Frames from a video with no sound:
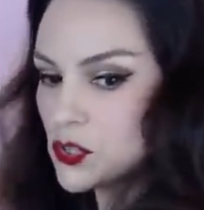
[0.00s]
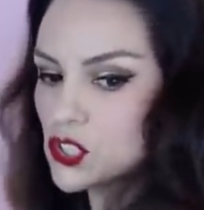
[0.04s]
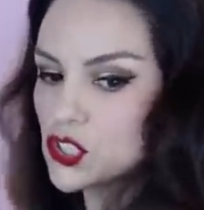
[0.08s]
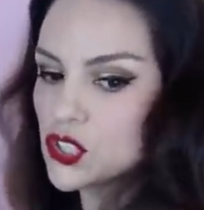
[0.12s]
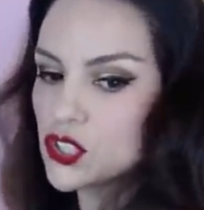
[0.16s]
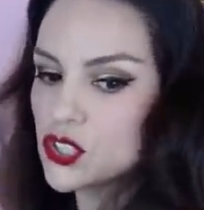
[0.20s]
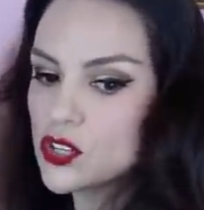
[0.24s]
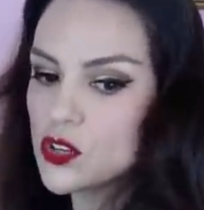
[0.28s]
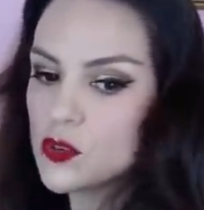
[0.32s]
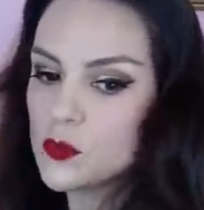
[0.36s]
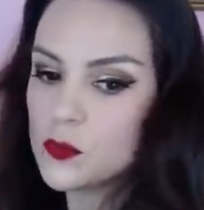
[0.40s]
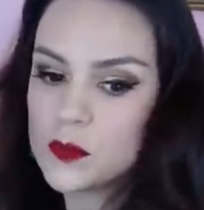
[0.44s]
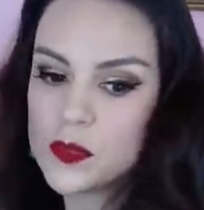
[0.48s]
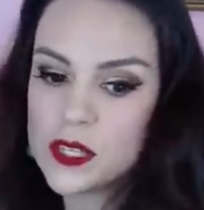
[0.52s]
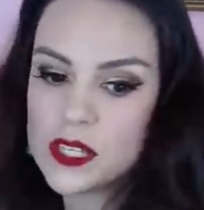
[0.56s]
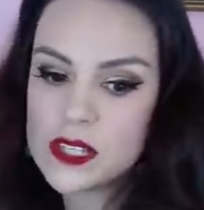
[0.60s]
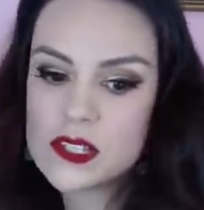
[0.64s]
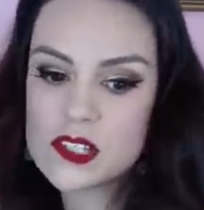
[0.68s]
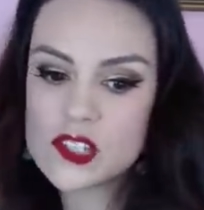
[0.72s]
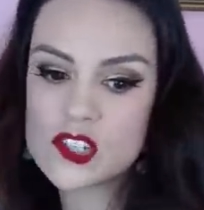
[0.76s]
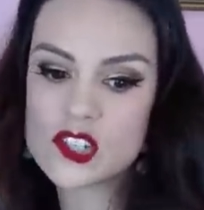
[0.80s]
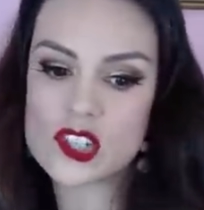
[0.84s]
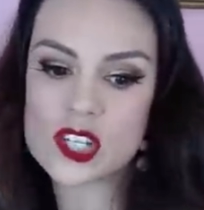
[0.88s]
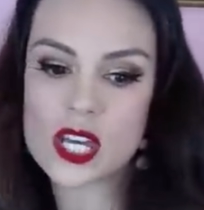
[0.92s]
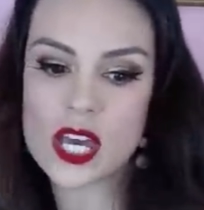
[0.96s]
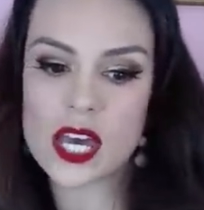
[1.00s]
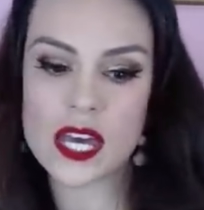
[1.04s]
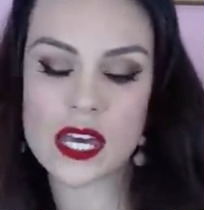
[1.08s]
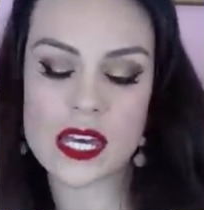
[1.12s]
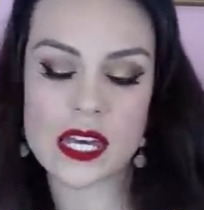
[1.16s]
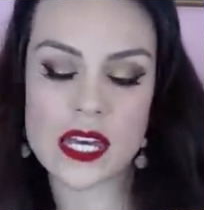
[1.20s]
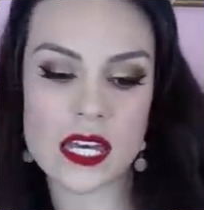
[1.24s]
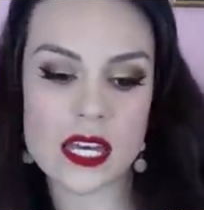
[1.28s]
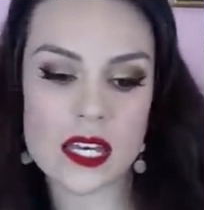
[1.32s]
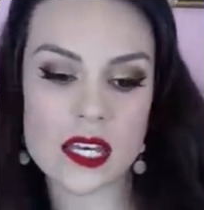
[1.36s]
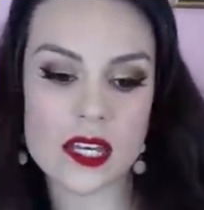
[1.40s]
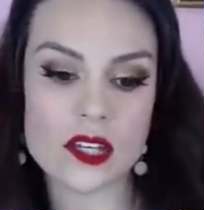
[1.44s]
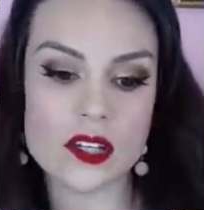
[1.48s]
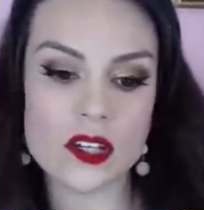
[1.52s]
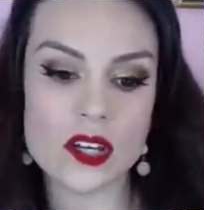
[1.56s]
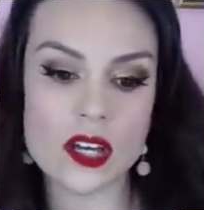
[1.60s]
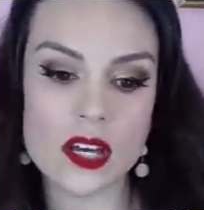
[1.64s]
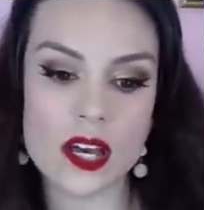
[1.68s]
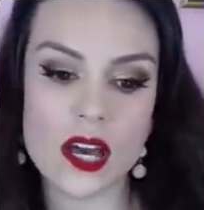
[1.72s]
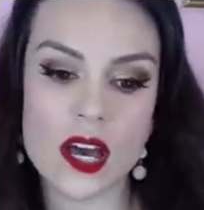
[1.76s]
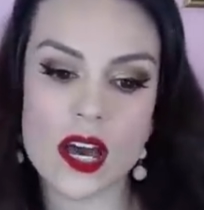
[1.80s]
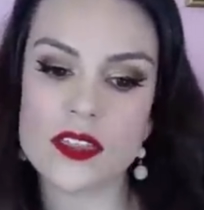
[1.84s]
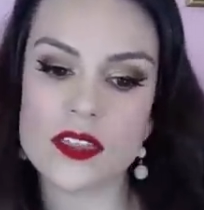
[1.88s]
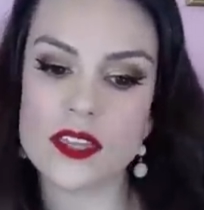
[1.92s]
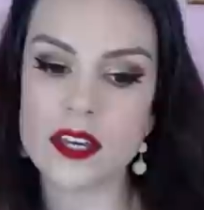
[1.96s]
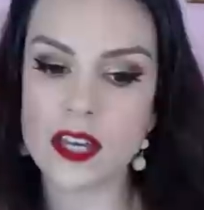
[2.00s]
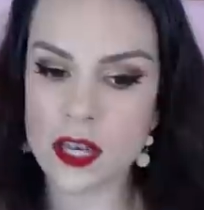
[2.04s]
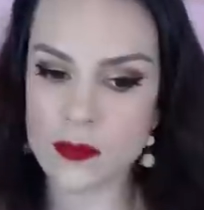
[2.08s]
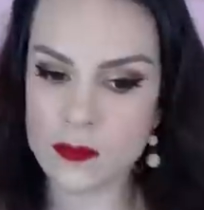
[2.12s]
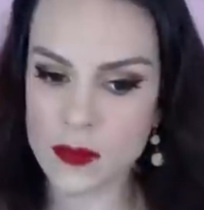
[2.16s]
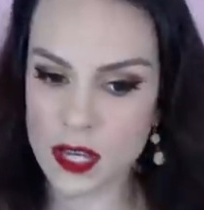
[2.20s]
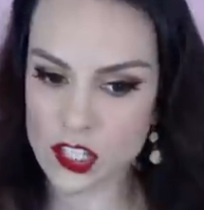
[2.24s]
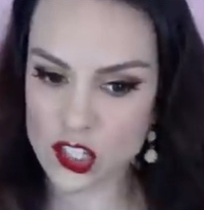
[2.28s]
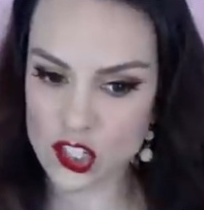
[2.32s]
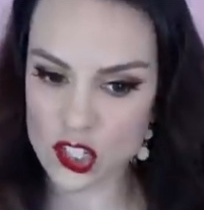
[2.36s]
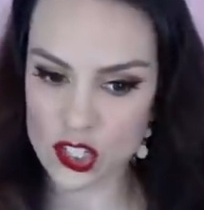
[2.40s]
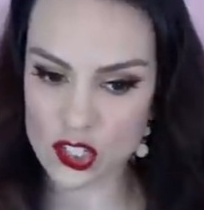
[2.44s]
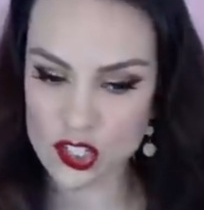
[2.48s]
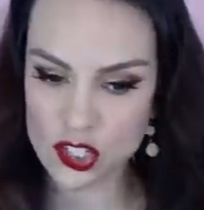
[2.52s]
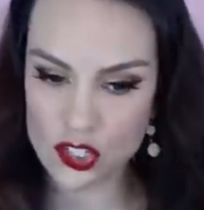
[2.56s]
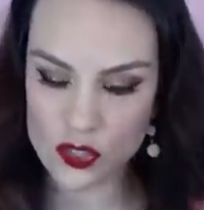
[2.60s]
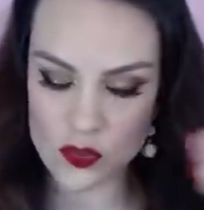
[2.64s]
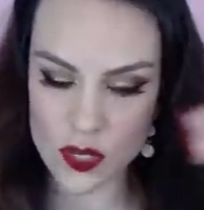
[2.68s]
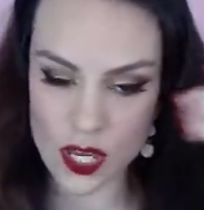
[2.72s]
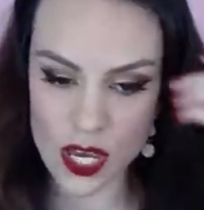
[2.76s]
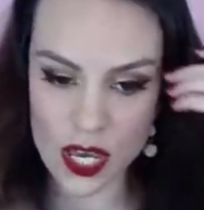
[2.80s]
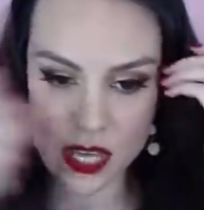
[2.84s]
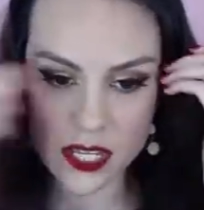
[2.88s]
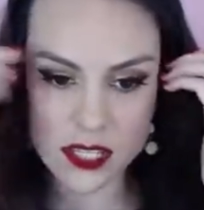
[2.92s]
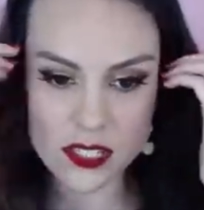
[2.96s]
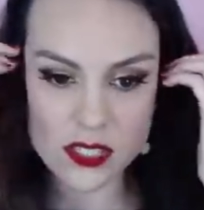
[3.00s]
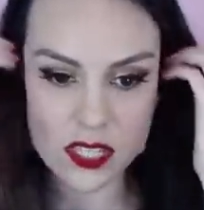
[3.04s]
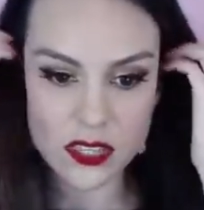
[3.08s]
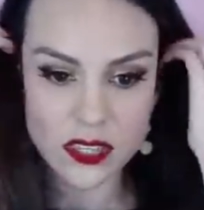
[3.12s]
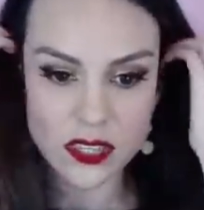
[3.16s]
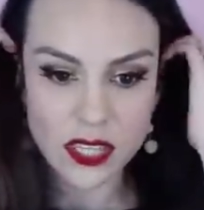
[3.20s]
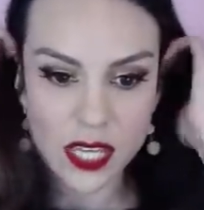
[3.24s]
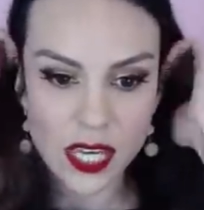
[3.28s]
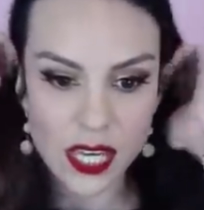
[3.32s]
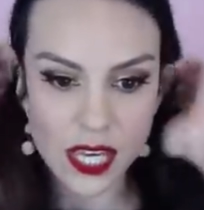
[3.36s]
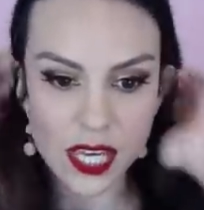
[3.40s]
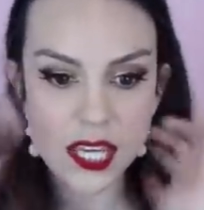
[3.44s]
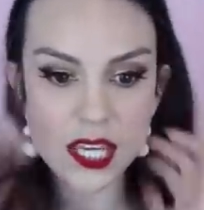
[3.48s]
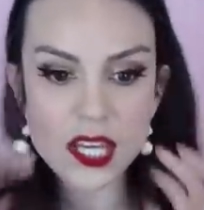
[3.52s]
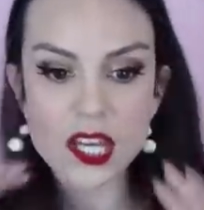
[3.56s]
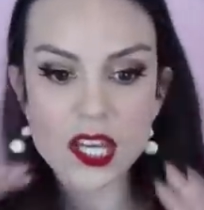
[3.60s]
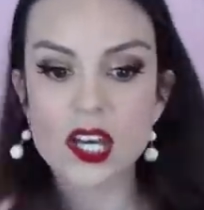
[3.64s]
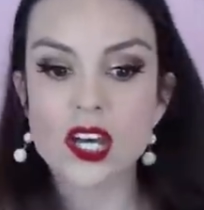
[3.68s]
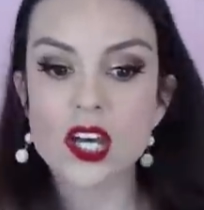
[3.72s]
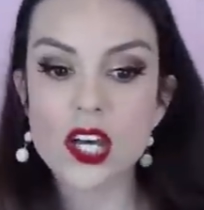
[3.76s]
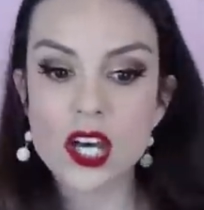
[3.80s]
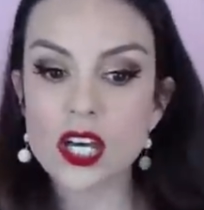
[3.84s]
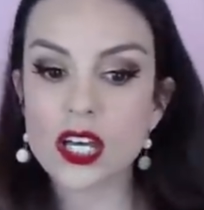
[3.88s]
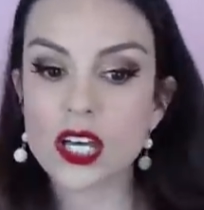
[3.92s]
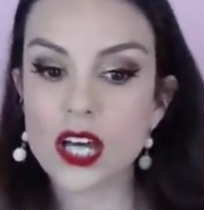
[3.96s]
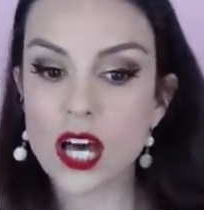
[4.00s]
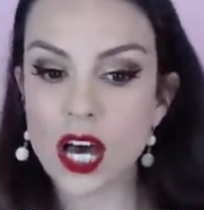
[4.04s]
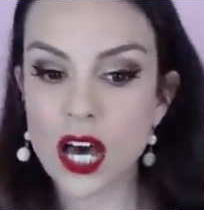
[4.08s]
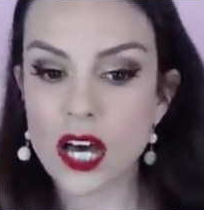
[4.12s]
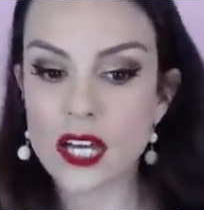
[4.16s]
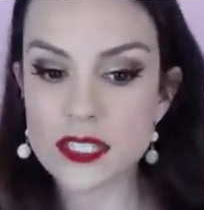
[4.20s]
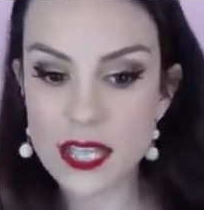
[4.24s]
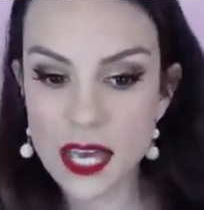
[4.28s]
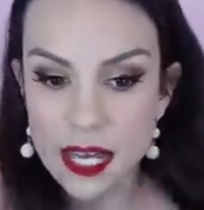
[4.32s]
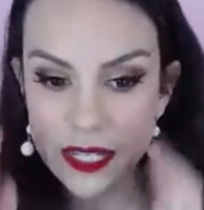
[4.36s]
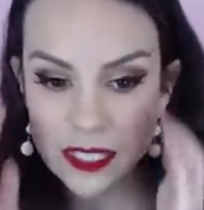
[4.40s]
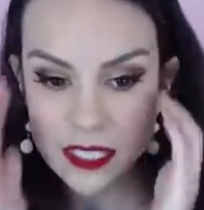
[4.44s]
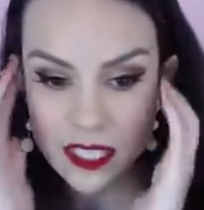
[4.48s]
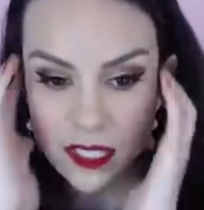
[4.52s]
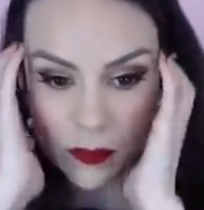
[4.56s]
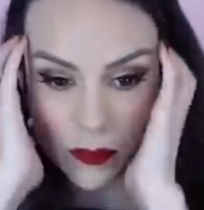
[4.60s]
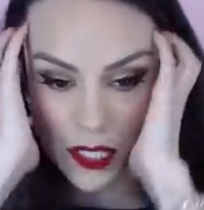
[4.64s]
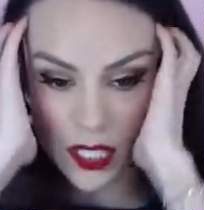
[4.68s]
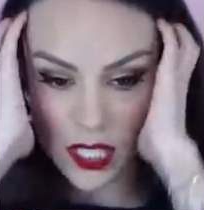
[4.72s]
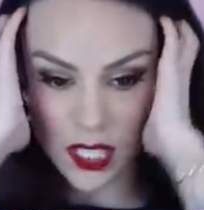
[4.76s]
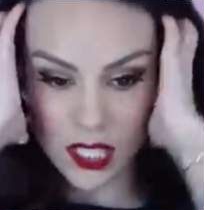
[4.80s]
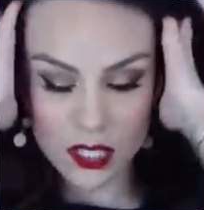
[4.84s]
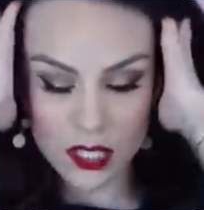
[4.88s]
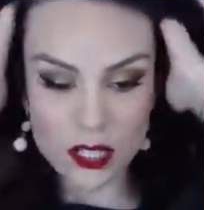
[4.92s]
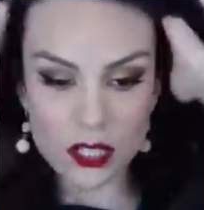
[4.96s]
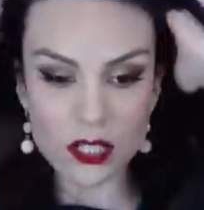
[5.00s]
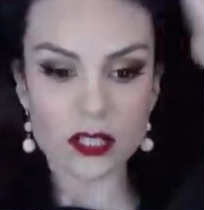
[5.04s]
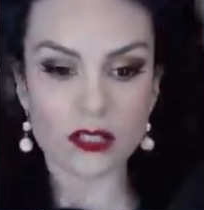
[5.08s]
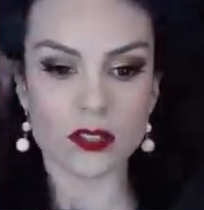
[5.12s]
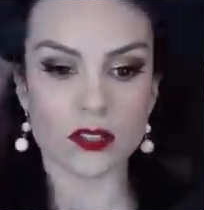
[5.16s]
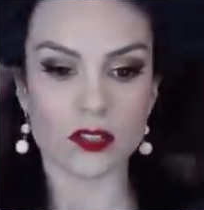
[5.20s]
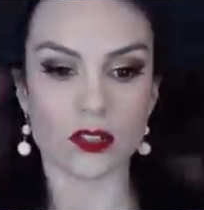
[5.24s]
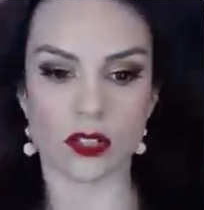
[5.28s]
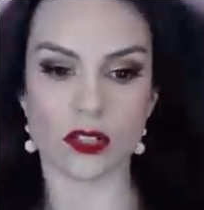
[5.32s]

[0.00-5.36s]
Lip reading: So B&J, I think I mentioned to you guys that they contacted me